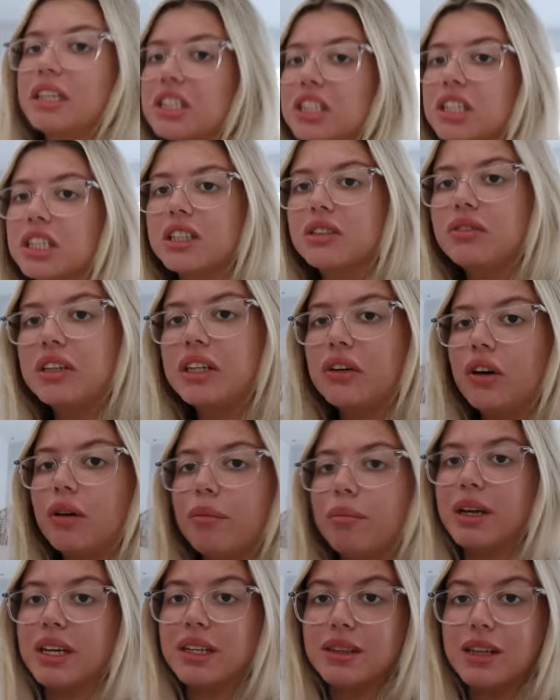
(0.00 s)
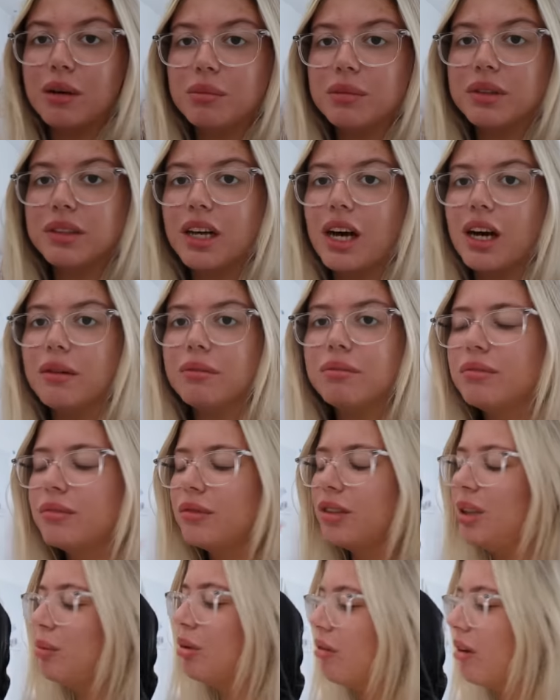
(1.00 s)
make give this video a big thumbs
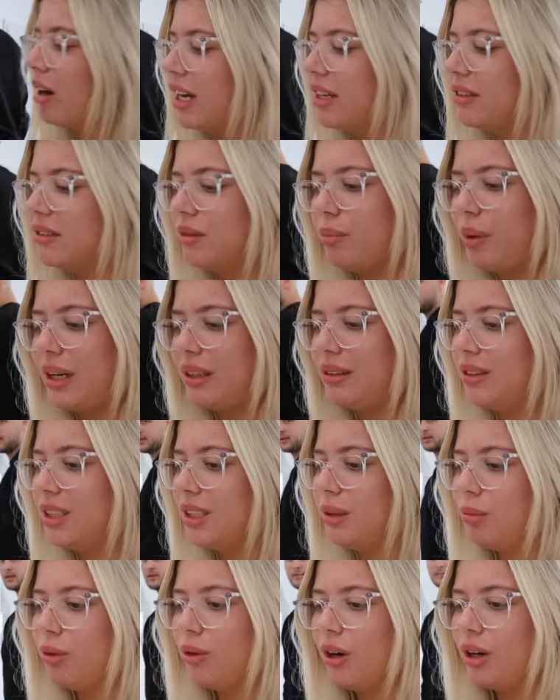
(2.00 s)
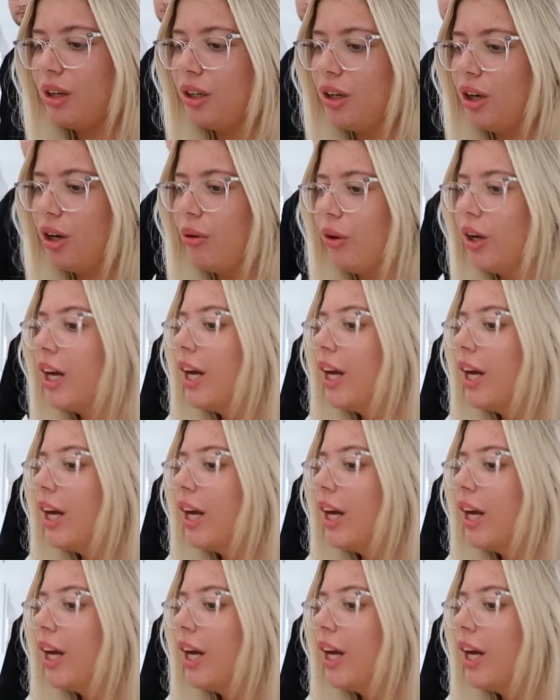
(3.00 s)
up. Team Mariah is the best team, you already know